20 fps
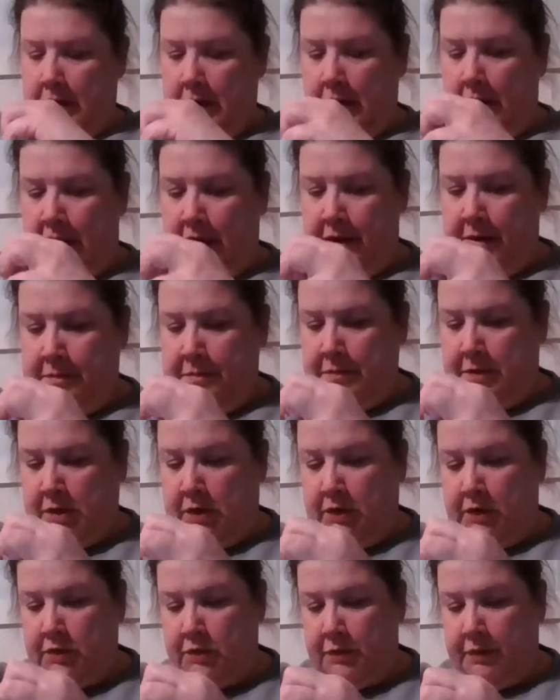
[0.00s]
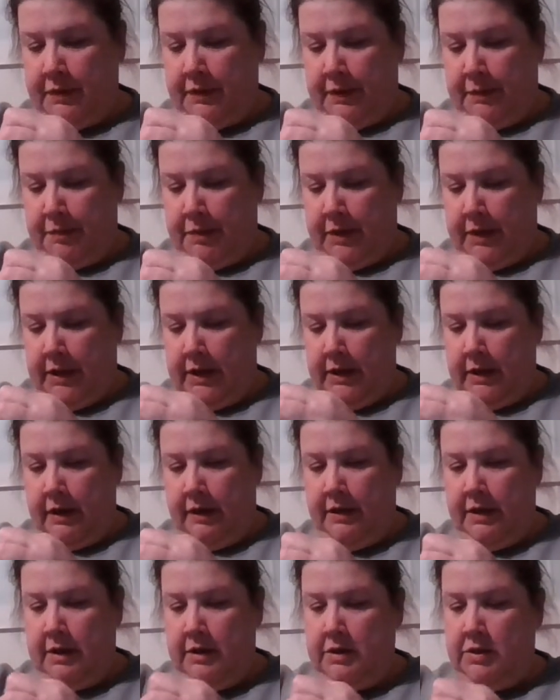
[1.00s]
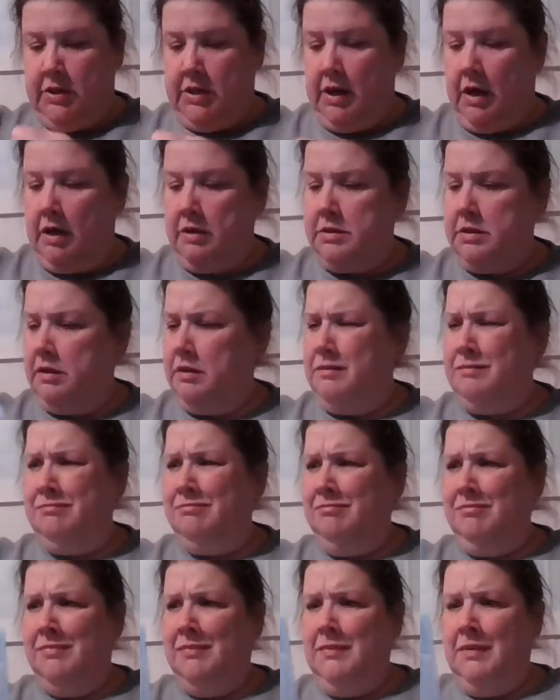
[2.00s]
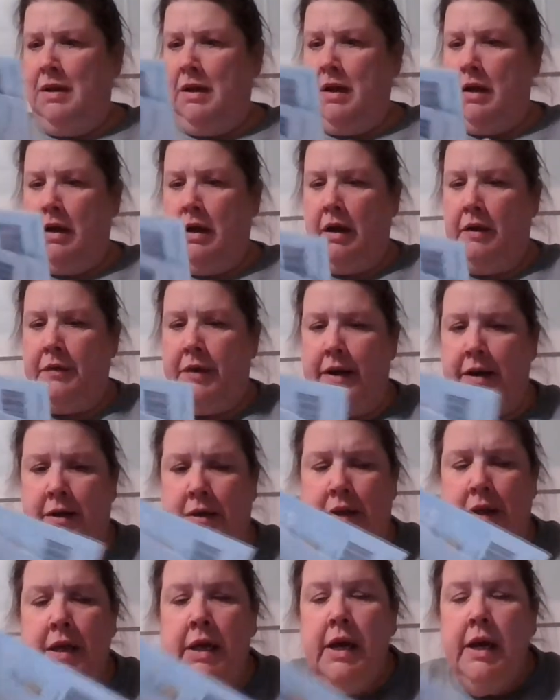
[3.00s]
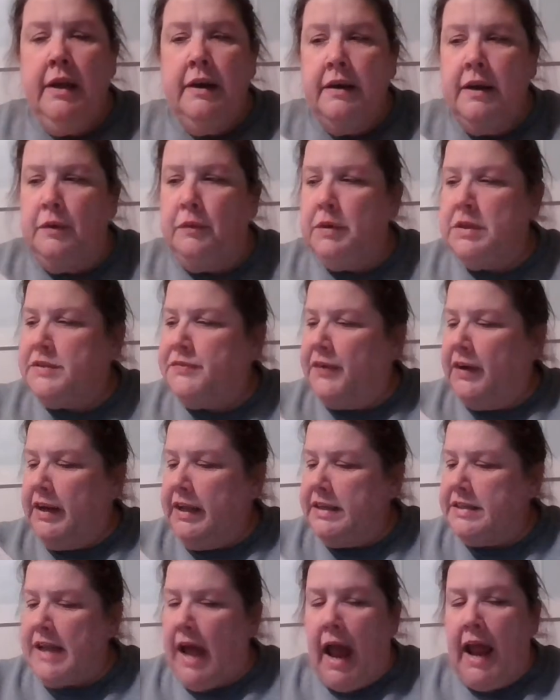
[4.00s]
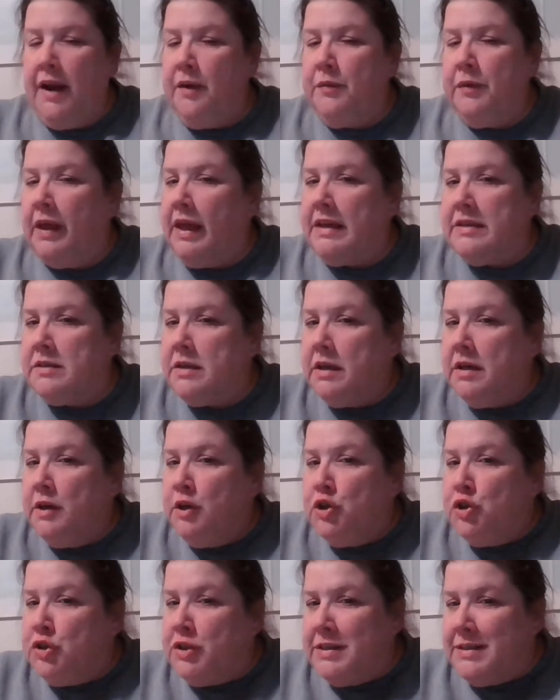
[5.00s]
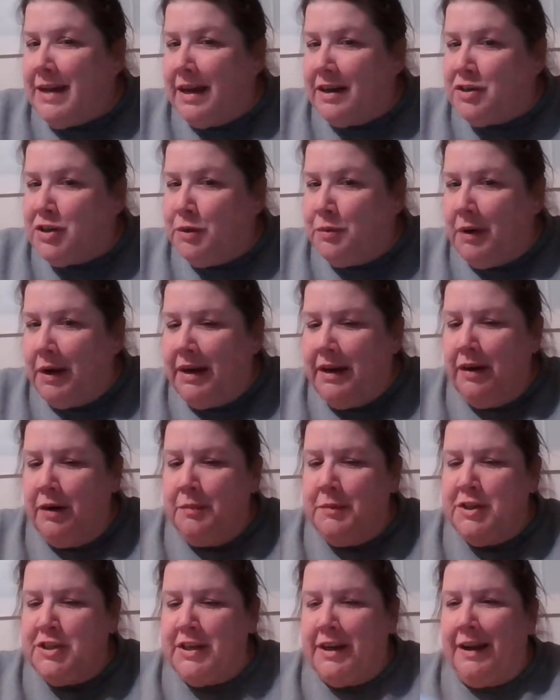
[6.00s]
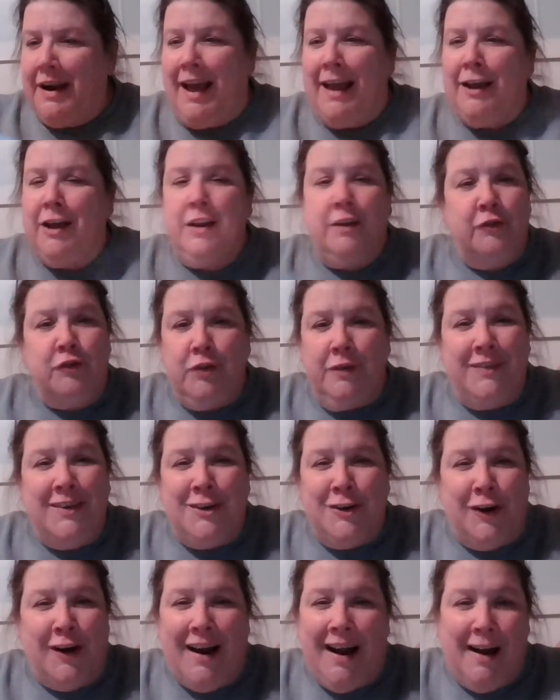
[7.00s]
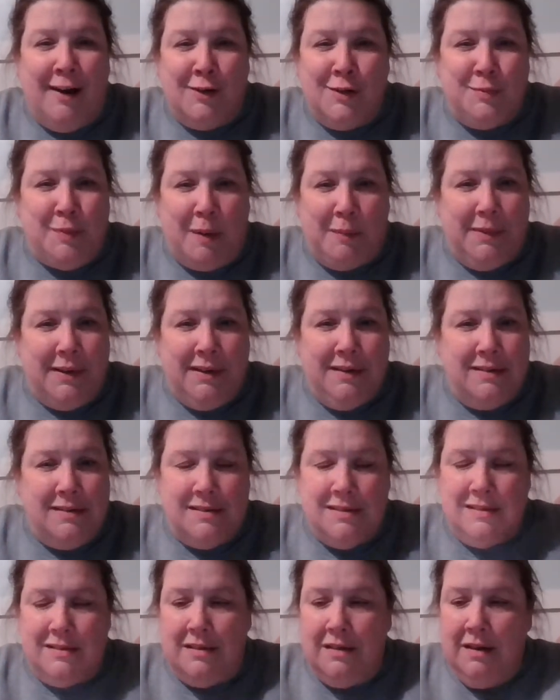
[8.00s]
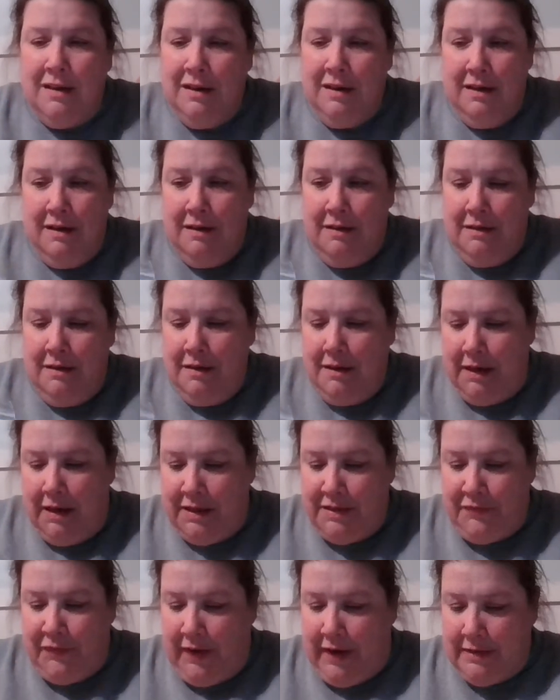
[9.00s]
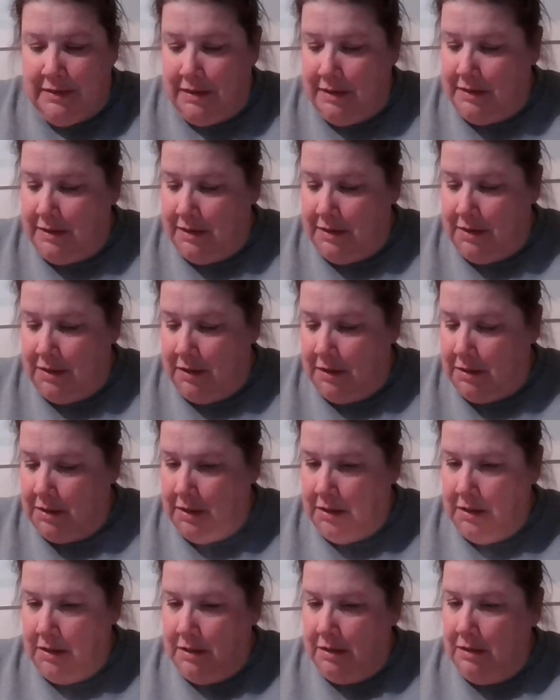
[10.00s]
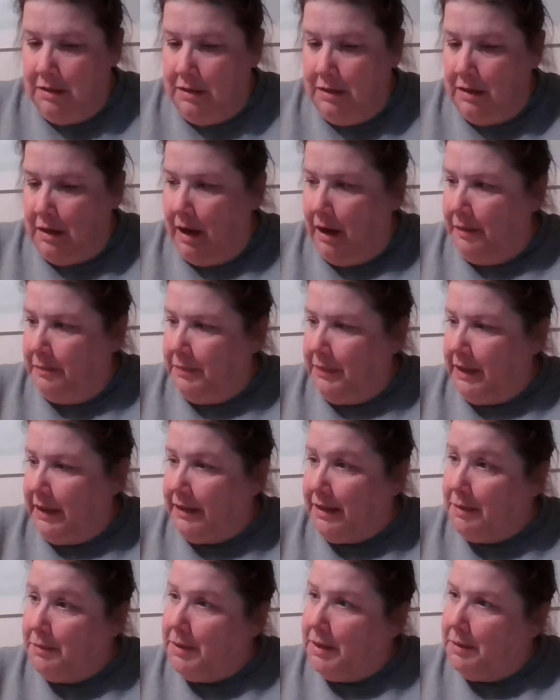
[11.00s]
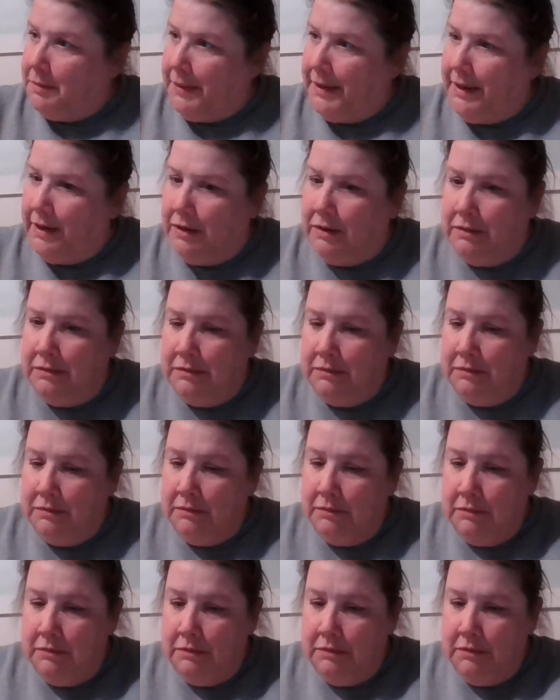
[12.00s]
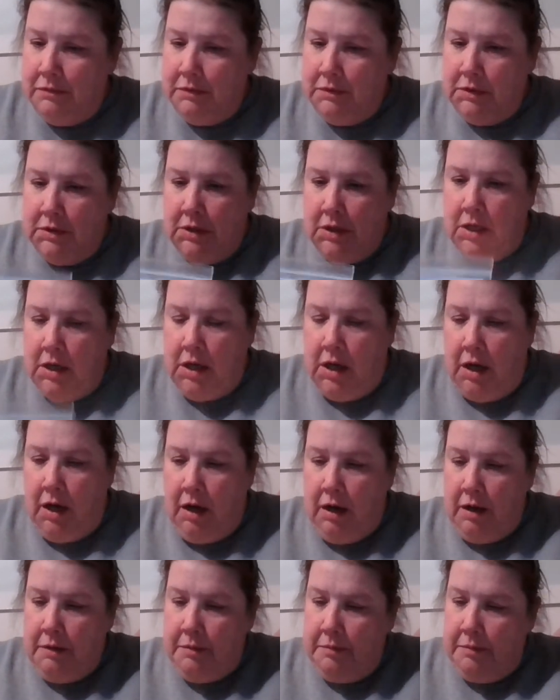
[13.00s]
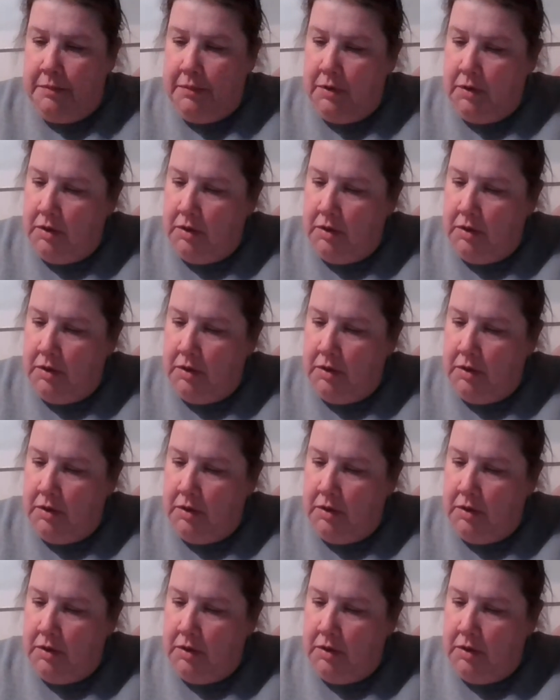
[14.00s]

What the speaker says: So those were really pretty. And then she also, ironically, now what's funny is I didn't realize she's actually right here in Michigan. I could have driven to her house probably just as fast as it took to get them in the mail. But